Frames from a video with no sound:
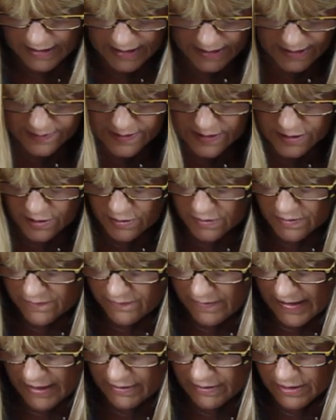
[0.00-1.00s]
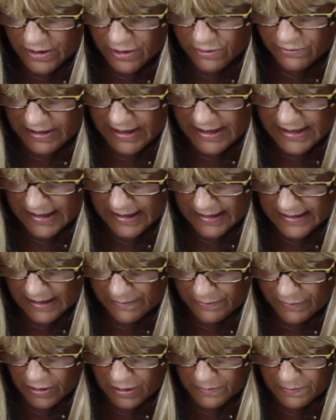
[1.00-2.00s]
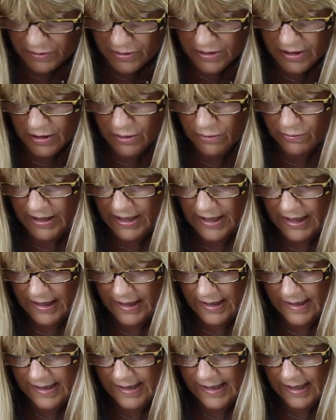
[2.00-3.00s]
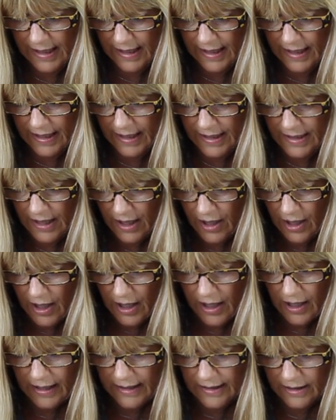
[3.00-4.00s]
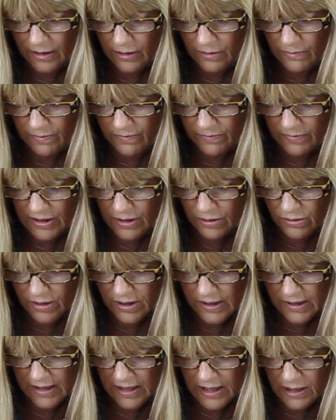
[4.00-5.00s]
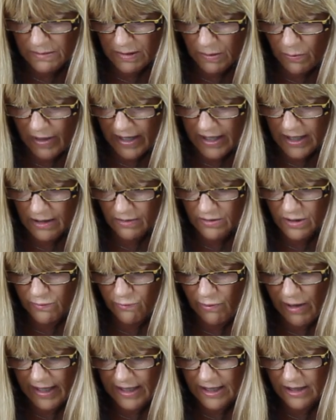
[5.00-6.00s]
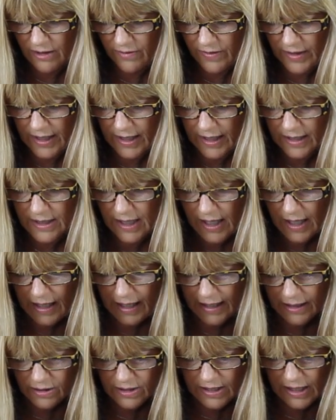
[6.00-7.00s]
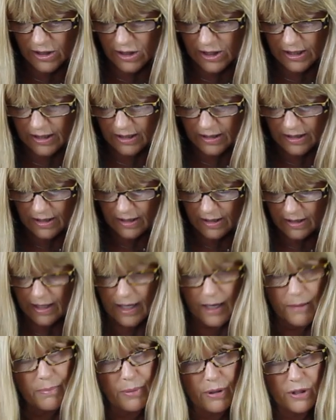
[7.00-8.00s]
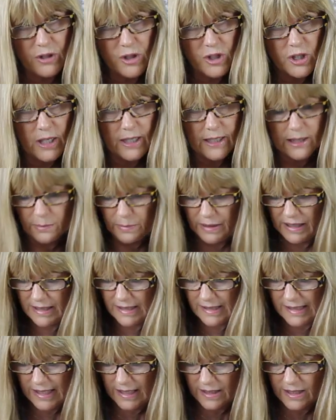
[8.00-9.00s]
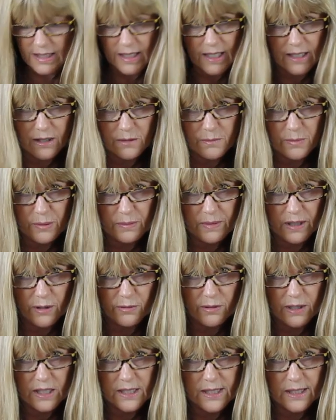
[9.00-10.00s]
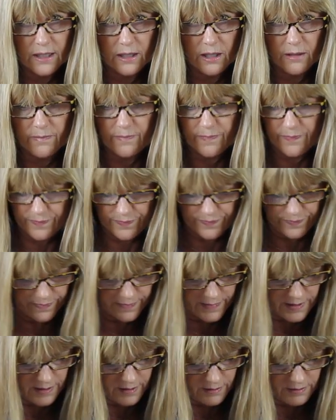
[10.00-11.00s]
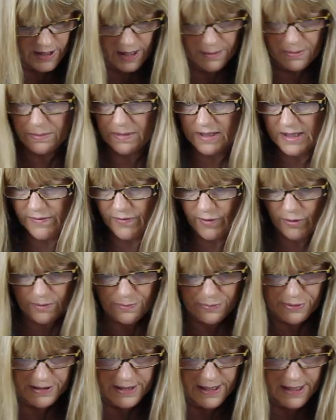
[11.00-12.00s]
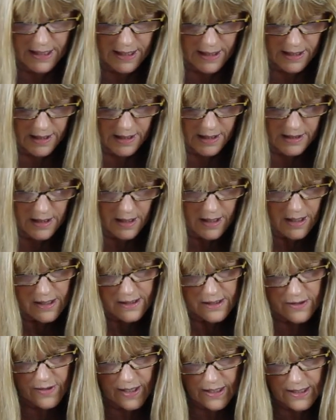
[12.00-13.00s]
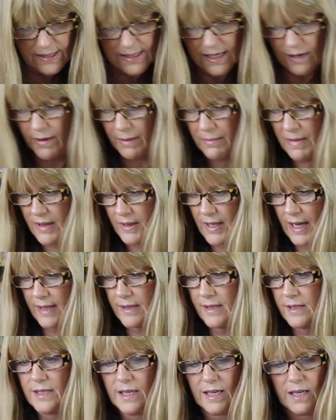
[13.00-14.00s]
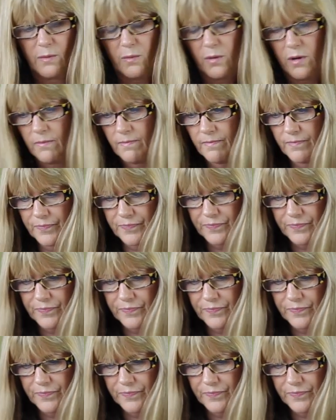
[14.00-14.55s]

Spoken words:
And then use various greetings. I could put a greeting inside. My daughter said to me, where are you going to write on that? I could actually punch a little piece here that I could put my greeting on. Okay, but it makes a very pretty card. So that is how I made the acetate one.